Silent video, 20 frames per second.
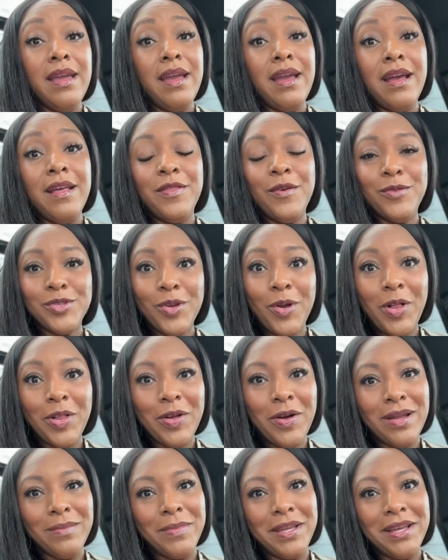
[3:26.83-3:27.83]
And those are all
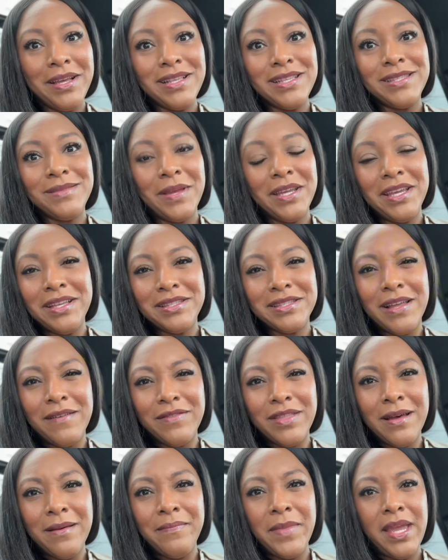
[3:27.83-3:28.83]
gone because my kids
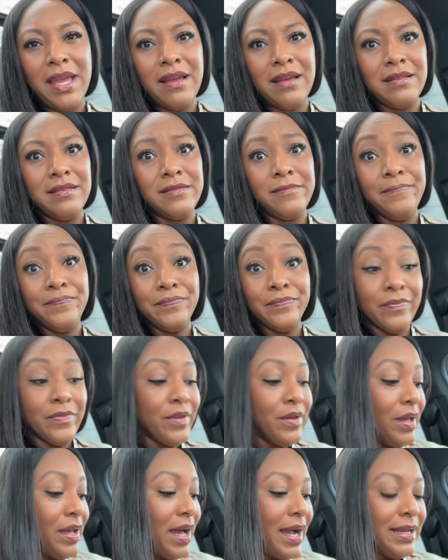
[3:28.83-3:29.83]
love them, and
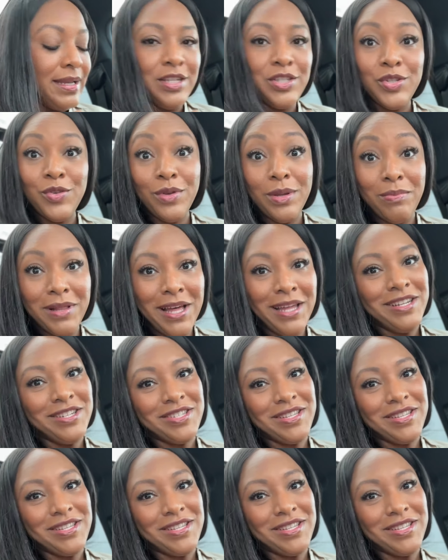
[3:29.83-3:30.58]
I need to replenish